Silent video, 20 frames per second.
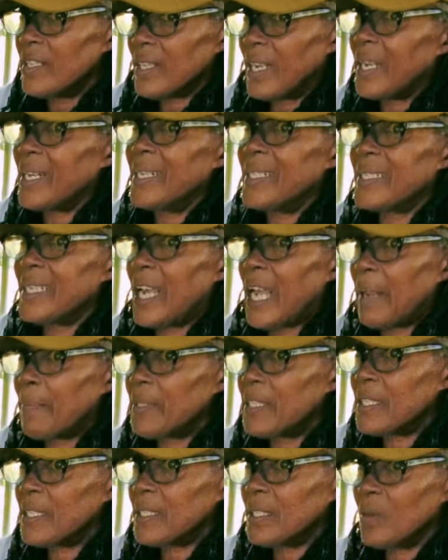and
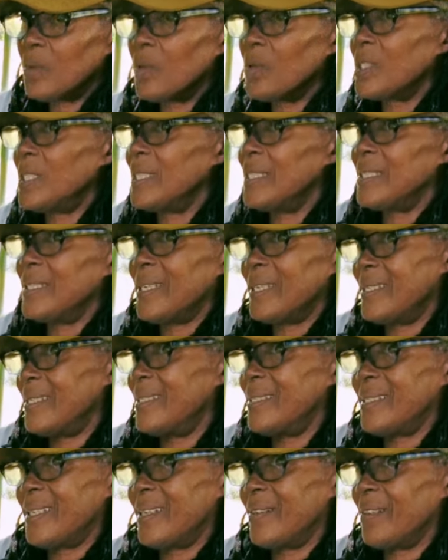adapts to what is
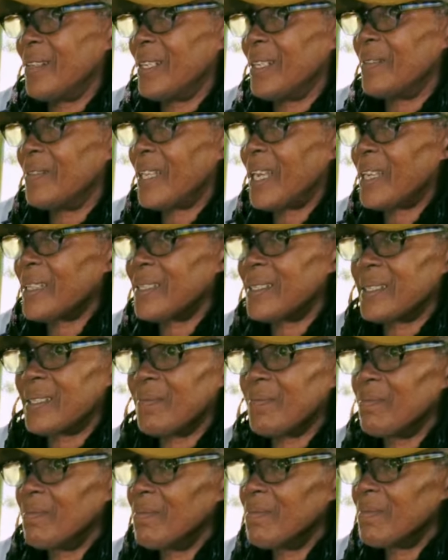necessary, and that's
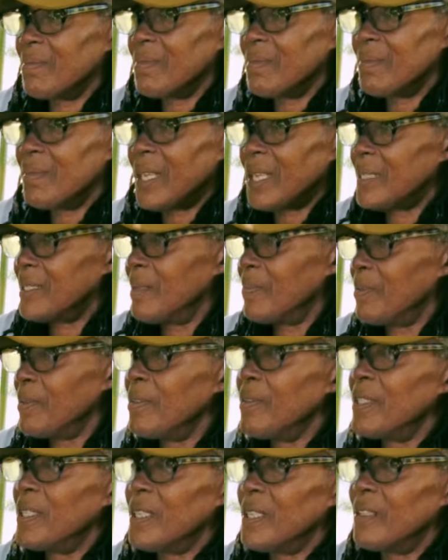the
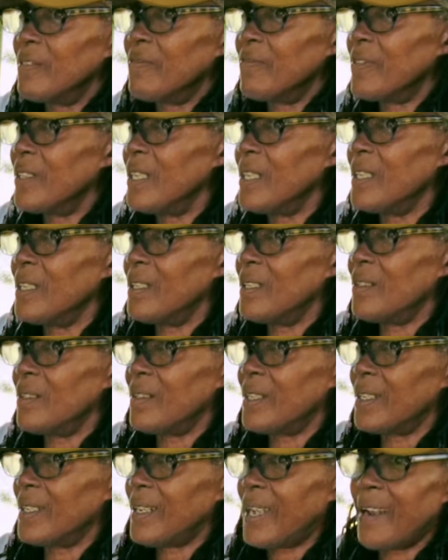beauty of
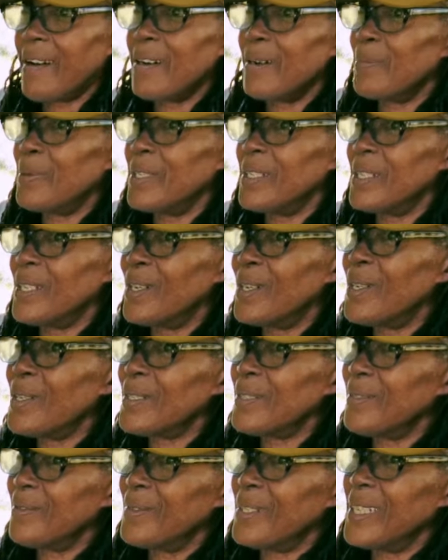the Caribbean
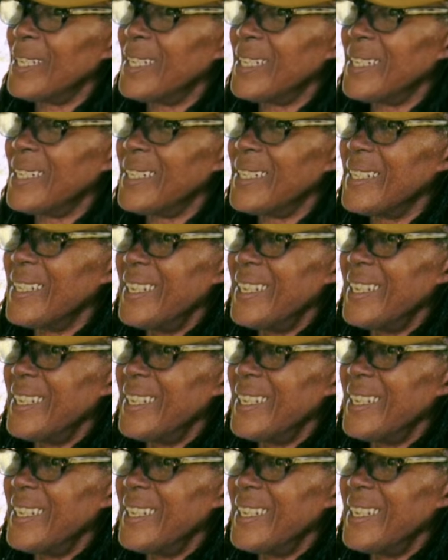garden, really.